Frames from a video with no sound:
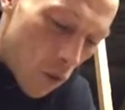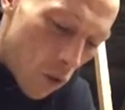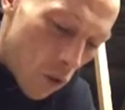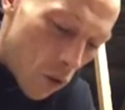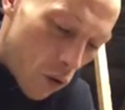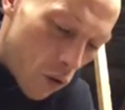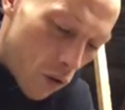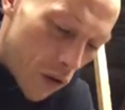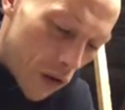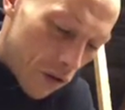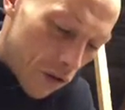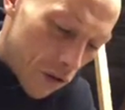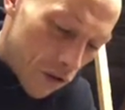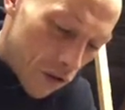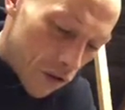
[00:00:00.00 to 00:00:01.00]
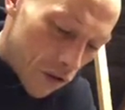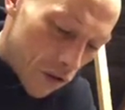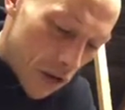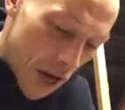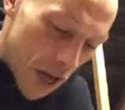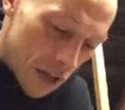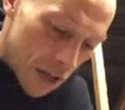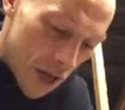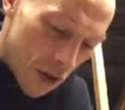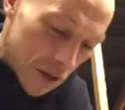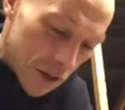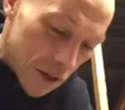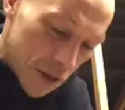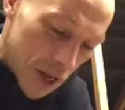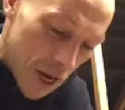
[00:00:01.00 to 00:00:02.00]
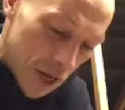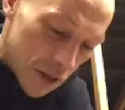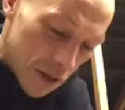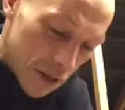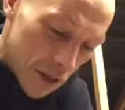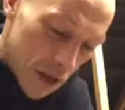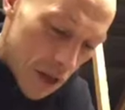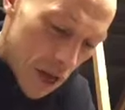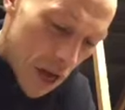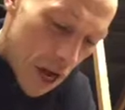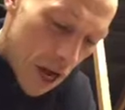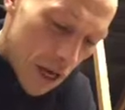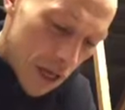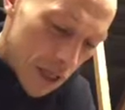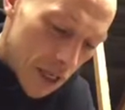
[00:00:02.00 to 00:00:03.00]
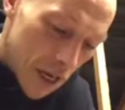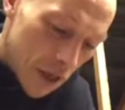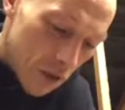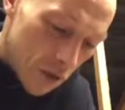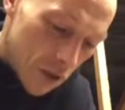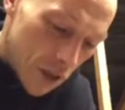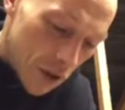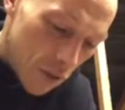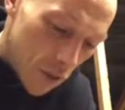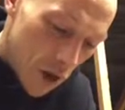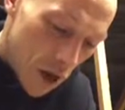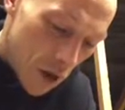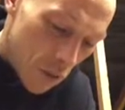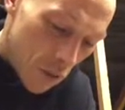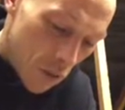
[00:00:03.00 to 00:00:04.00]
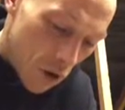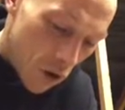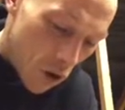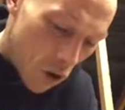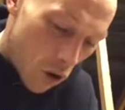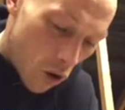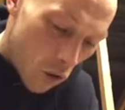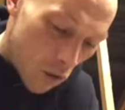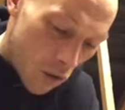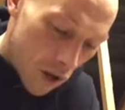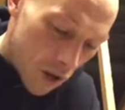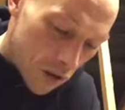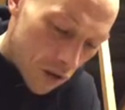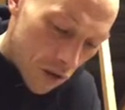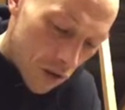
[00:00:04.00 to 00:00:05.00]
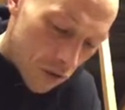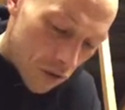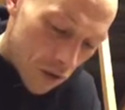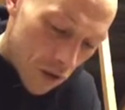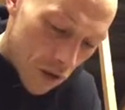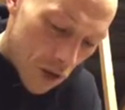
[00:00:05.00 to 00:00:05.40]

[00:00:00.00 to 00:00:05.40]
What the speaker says: or they've just cast it out and it's snagged. Anti-tangle sleeve will help a lot with that stuff.